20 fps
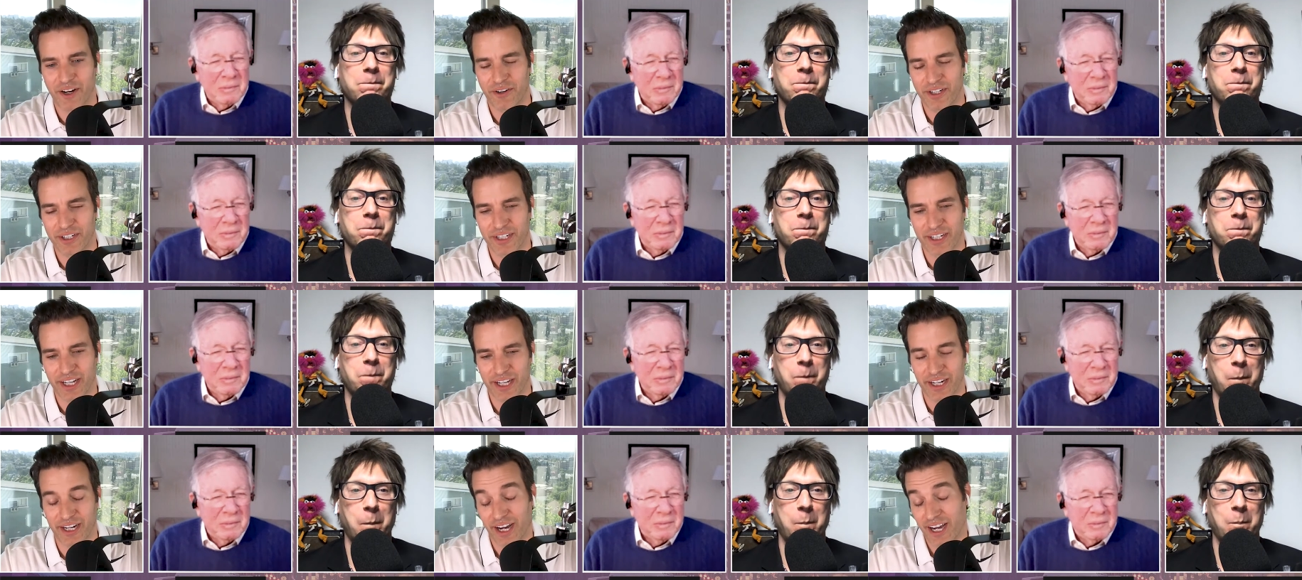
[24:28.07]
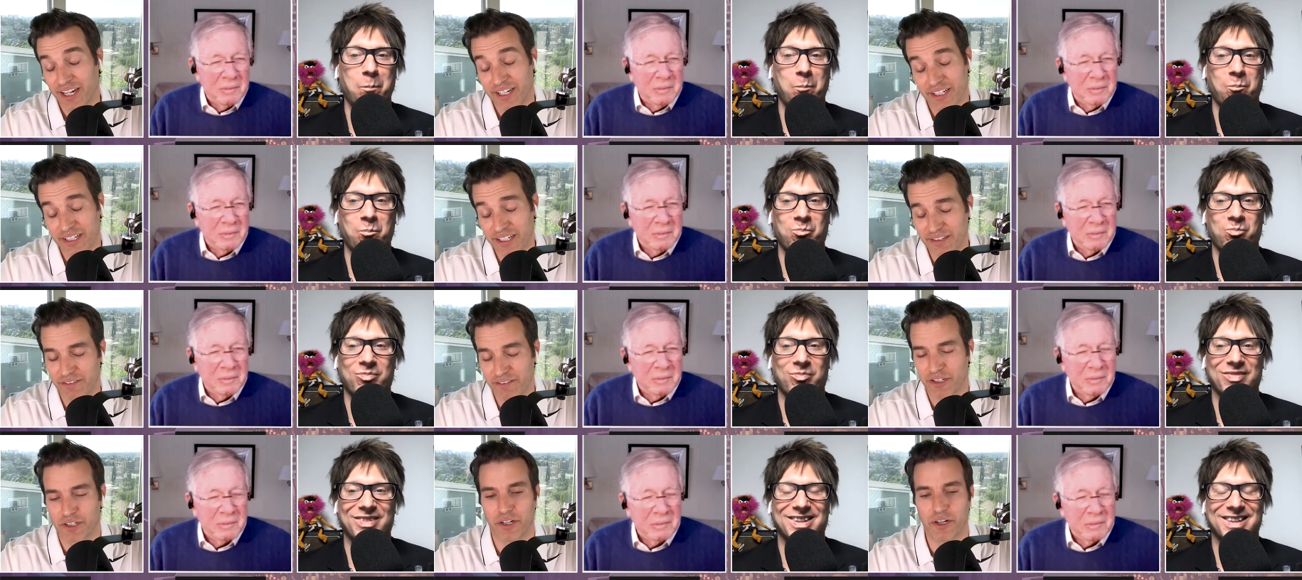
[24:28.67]
Speaker 1: and and I didn't
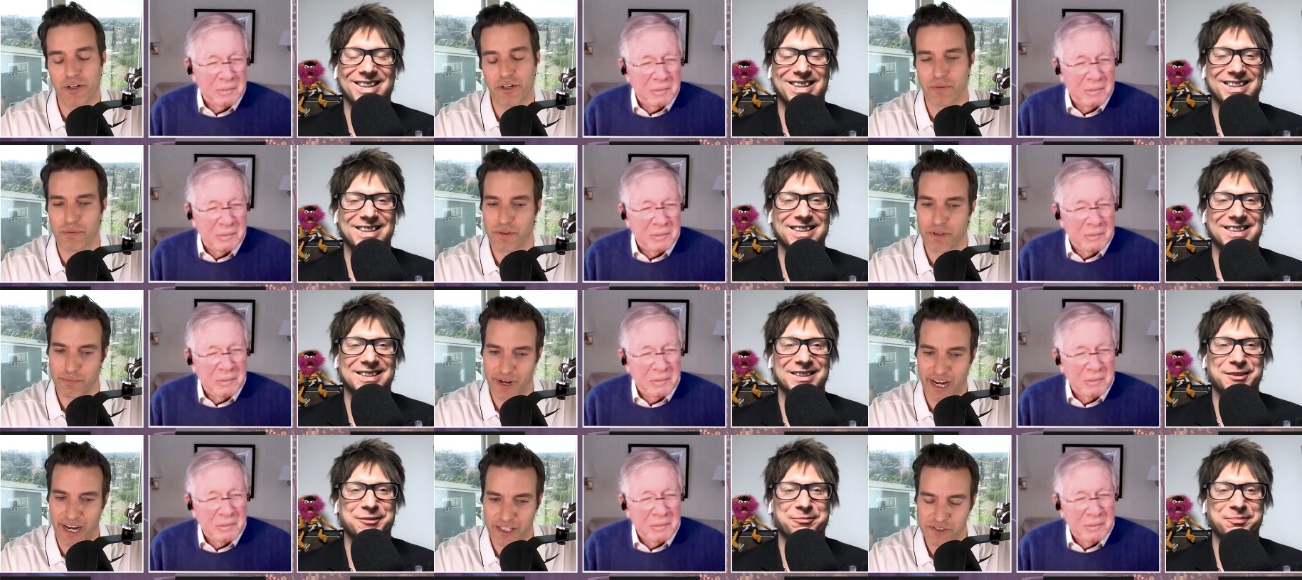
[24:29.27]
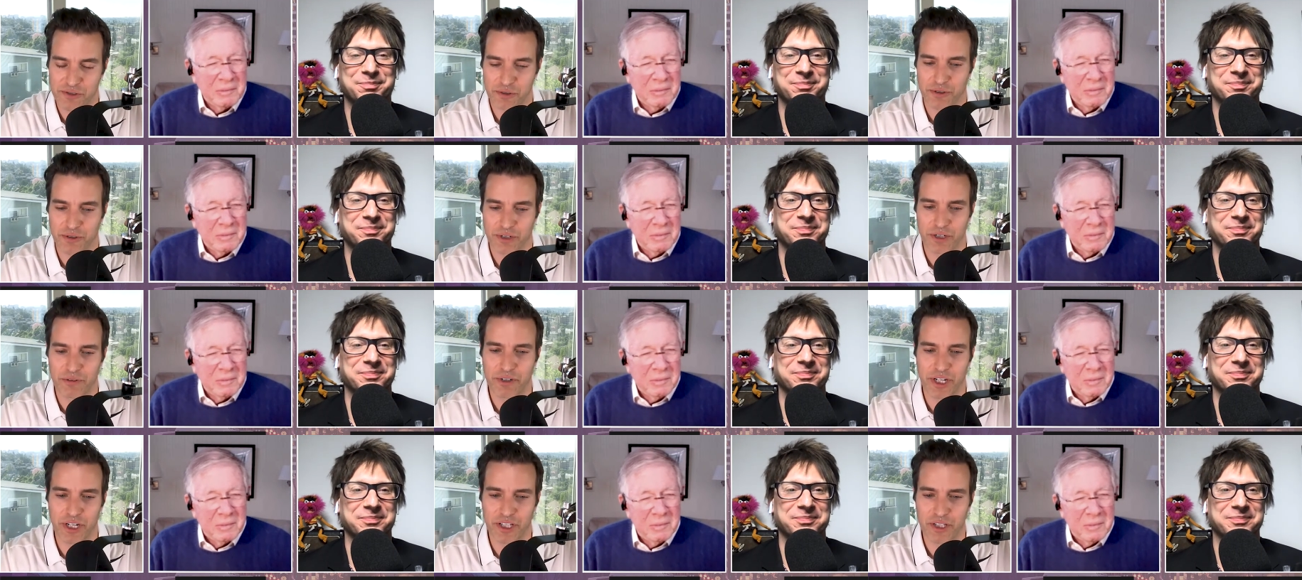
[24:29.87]
even know the backstory.
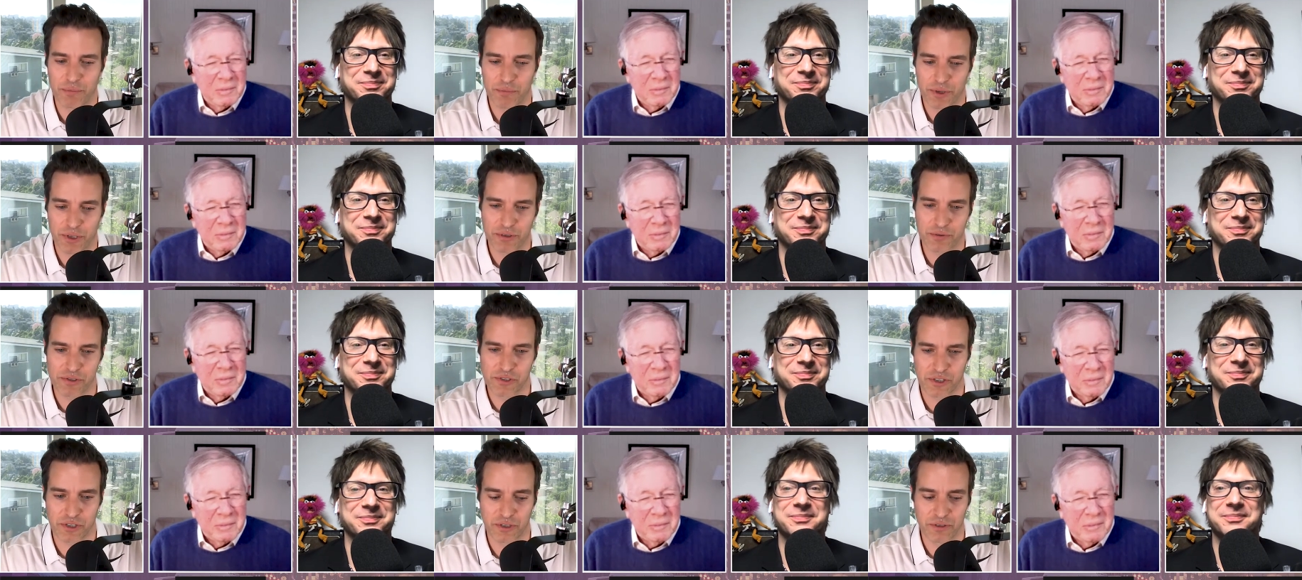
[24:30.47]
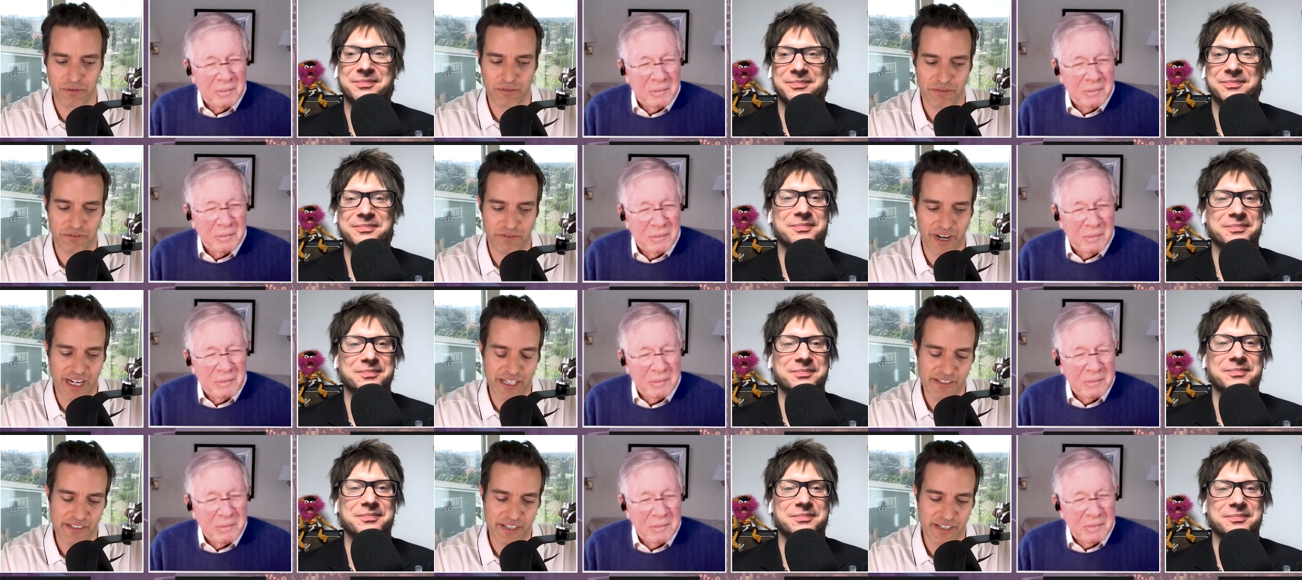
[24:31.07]
And reading the book was so
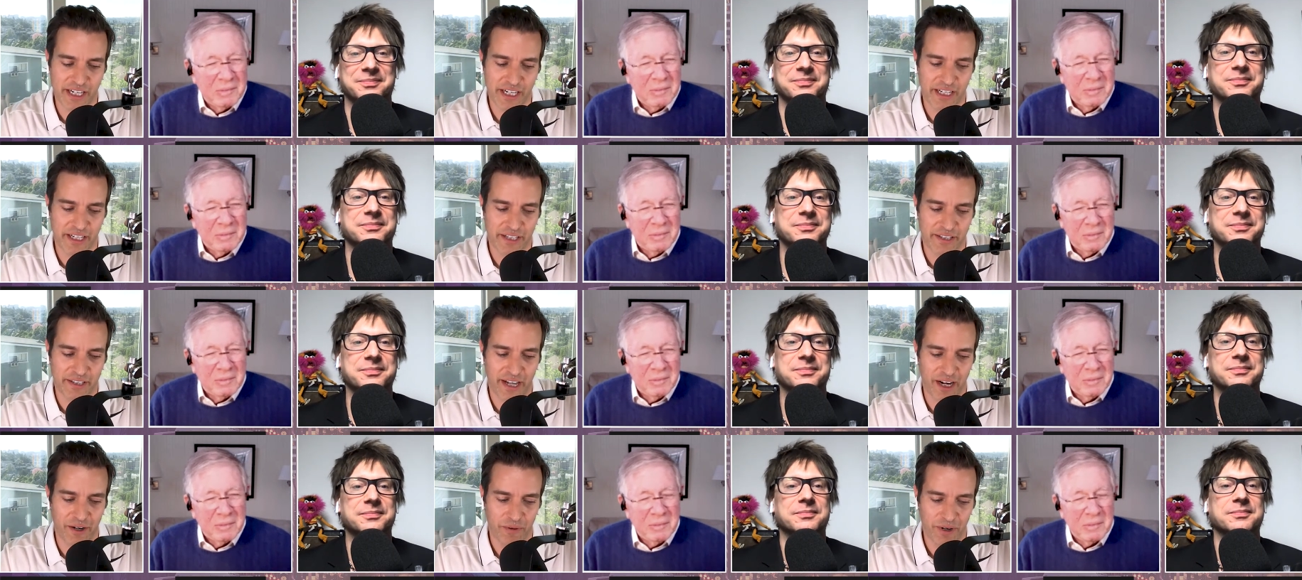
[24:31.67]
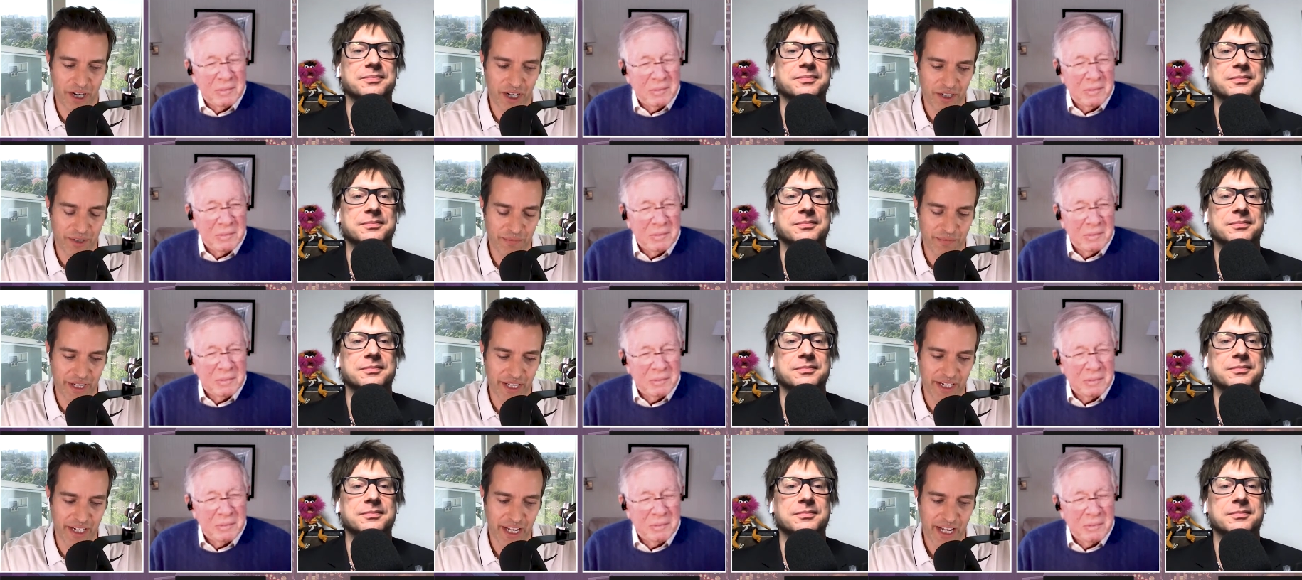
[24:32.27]
fascinating in that
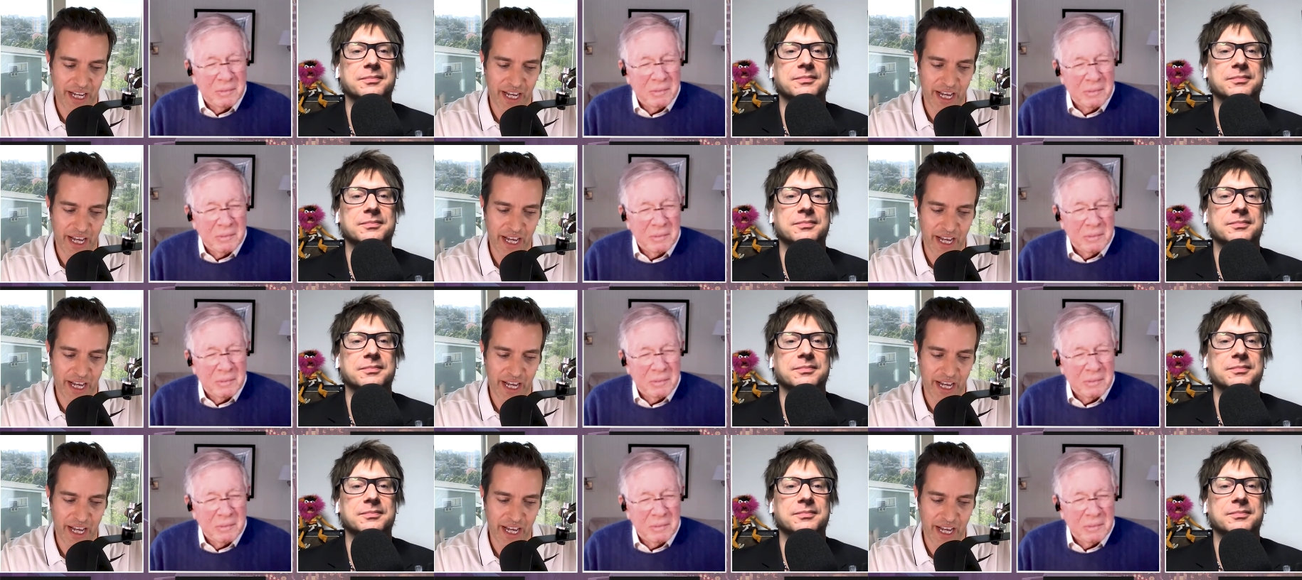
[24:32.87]
realm. And